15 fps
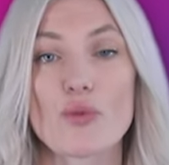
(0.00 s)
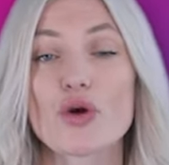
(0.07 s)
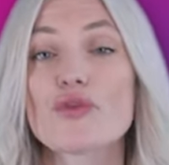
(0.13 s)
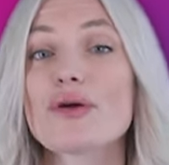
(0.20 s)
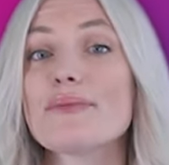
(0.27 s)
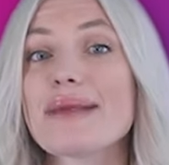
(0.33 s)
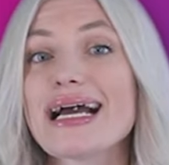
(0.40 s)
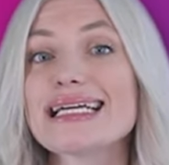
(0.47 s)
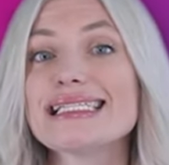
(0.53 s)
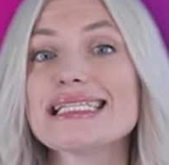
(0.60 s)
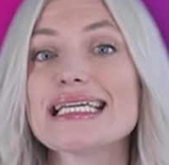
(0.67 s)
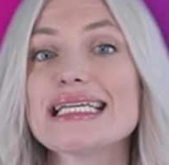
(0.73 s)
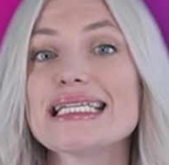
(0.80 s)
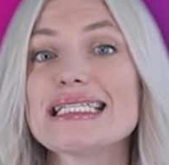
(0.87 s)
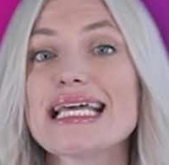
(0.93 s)
We're
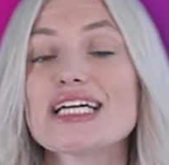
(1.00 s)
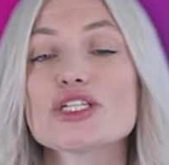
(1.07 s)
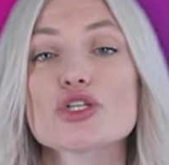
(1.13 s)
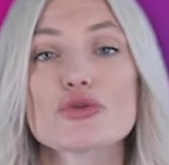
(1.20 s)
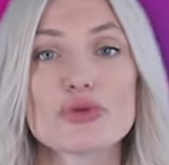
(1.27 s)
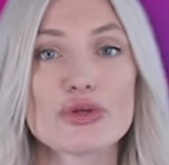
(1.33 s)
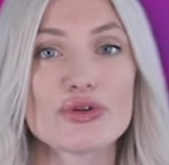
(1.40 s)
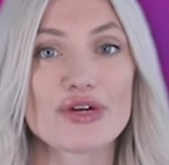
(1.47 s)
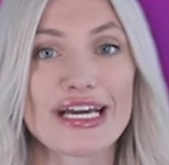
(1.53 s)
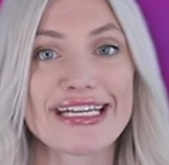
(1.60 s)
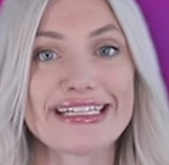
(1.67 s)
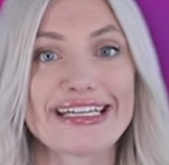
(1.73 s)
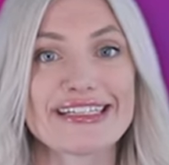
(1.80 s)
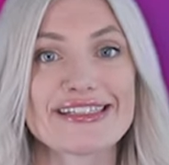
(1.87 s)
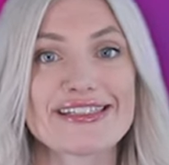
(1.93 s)
reminded that true
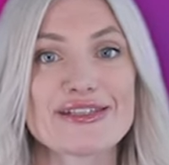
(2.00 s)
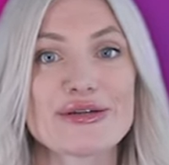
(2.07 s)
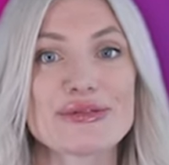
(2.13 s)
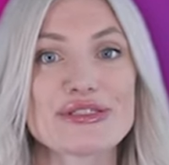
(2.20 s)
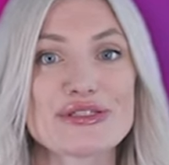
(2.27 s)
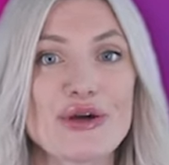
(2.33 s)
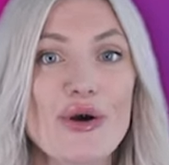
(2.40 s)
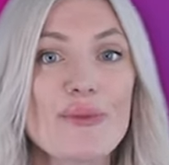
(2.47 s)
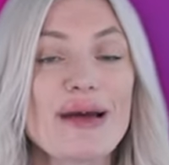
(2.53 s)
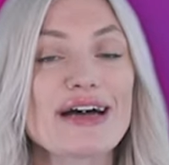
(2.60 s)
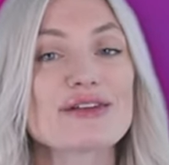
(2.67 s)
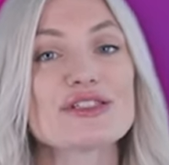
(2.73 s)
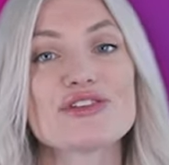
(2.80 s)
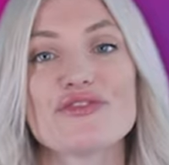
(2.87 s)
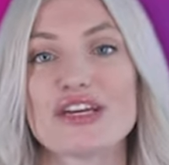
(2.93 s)
greatness knows no
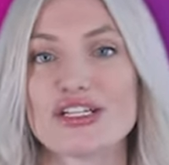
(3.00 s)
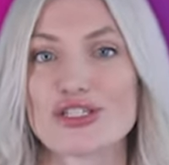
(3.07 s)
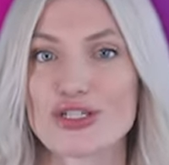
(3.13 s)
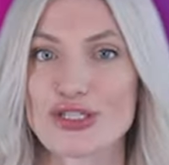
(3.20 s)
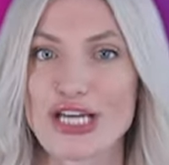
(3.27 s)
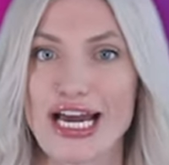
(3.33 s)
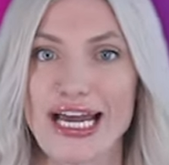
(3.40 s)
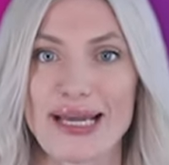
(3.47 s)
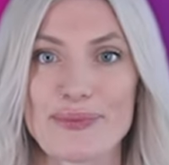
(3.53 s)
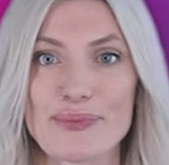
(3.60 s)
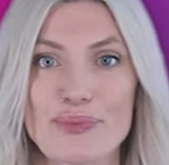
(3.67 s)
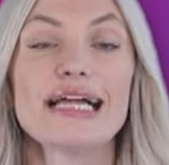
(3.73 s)
bounds of age or time.